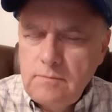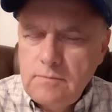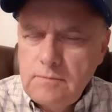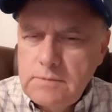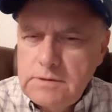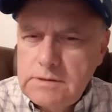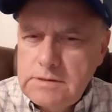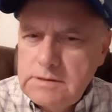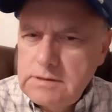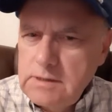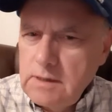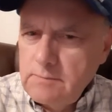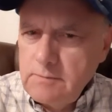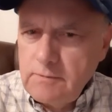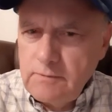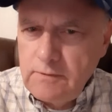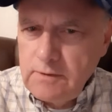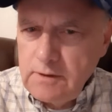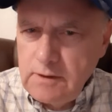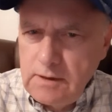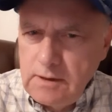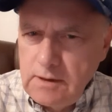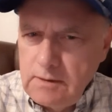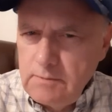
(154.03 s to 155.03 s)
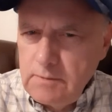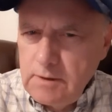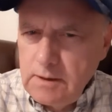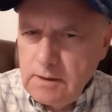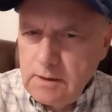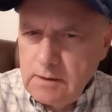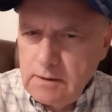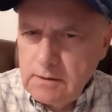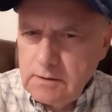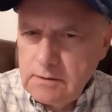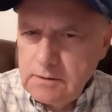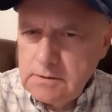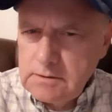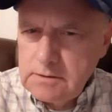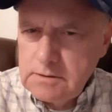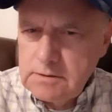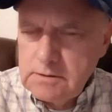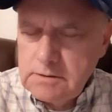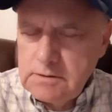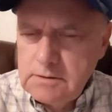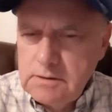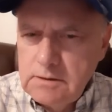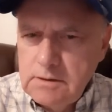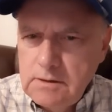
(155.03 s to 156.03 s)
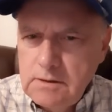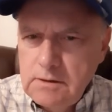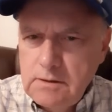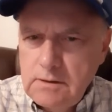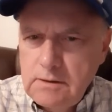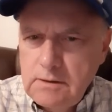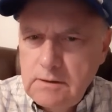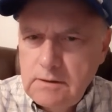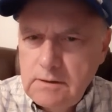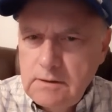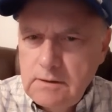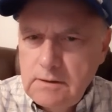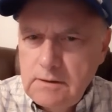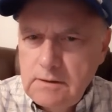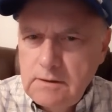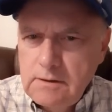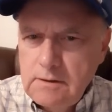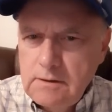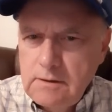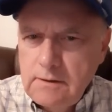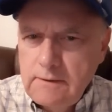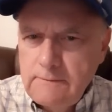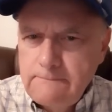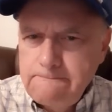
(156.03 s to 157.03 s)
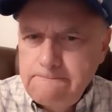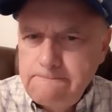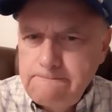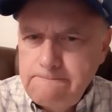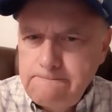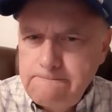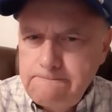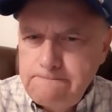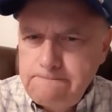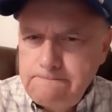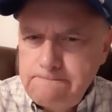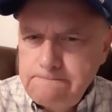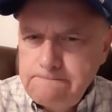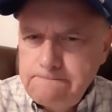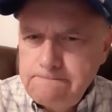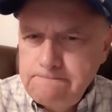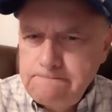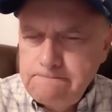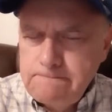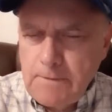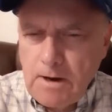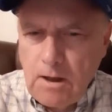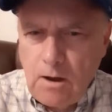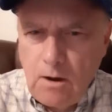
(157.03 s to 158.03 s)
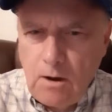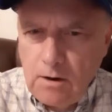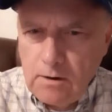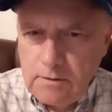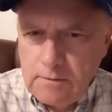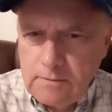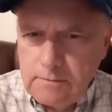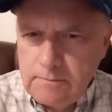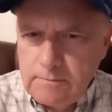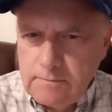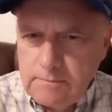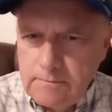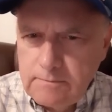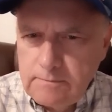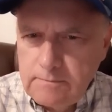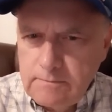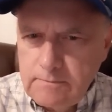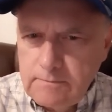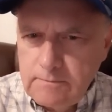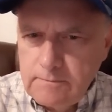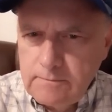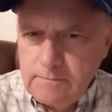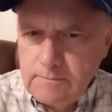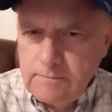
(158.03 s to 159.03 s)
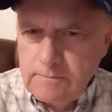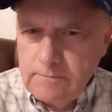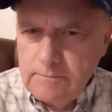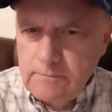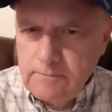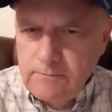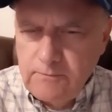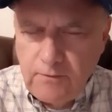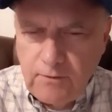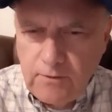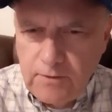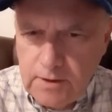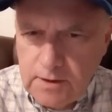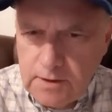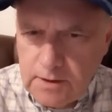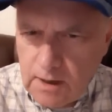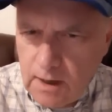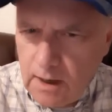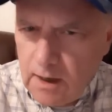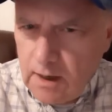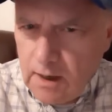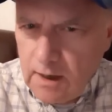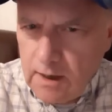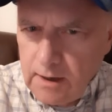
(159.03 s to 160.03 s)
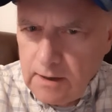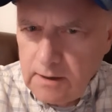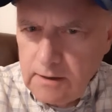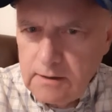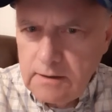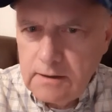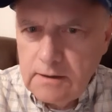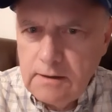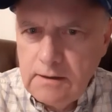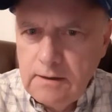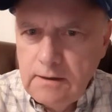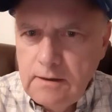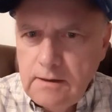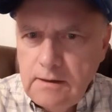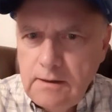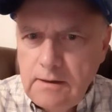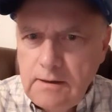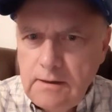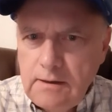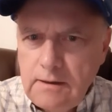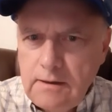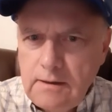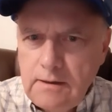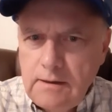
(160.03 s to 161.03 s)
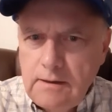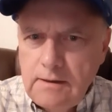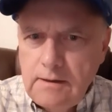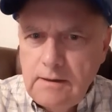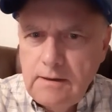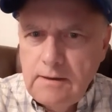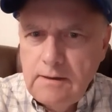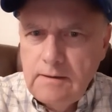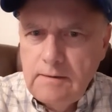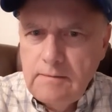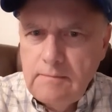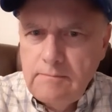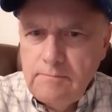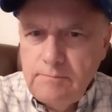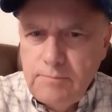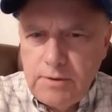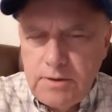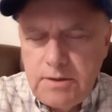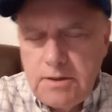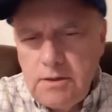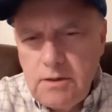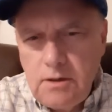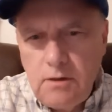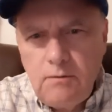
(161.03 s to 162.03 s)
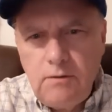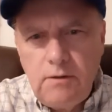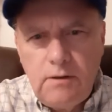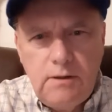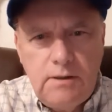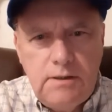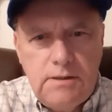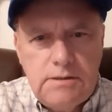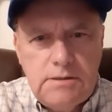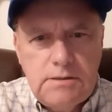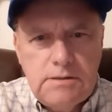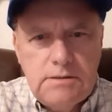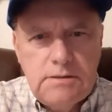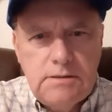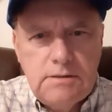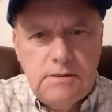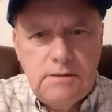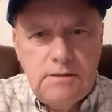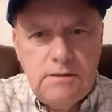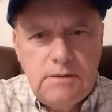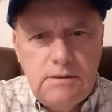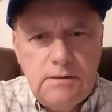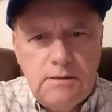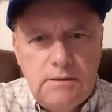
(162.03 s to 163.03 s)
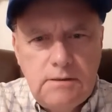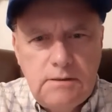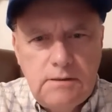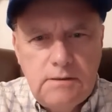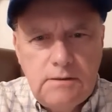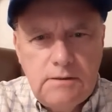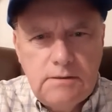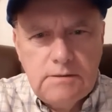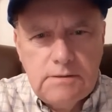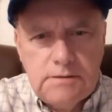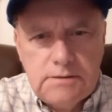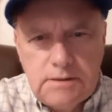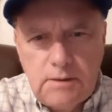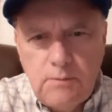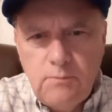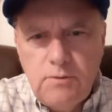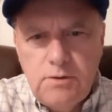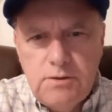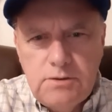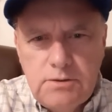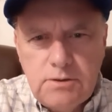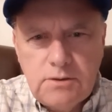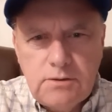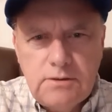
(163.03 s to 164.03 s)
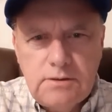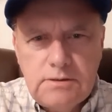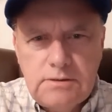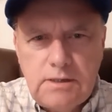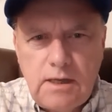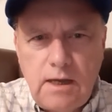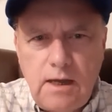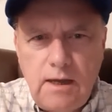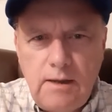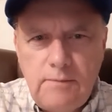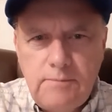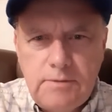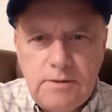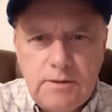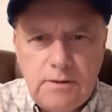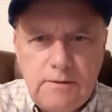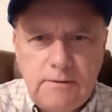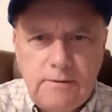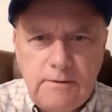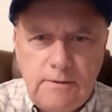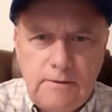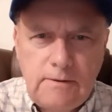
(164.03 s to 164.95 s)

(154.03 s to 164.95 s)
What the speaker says: some of the emails aren't very kind, but at least someone took the time to